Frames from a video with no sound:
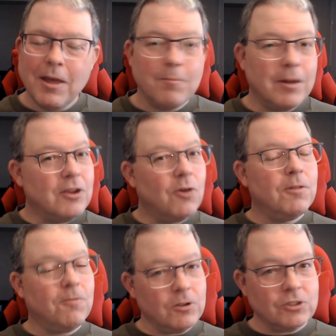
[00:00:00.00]
But, in the
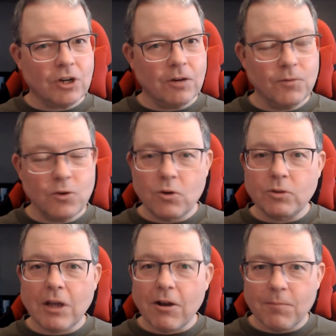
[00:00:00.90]
future, who
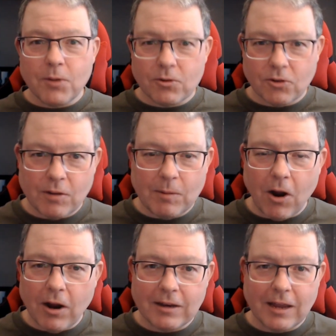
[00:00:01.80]
knows how computers are going to be
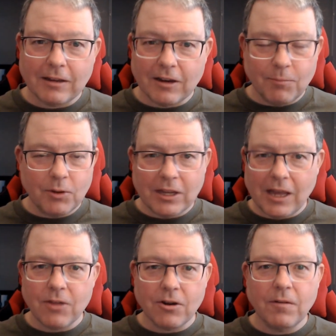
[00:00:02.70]
architected and put together?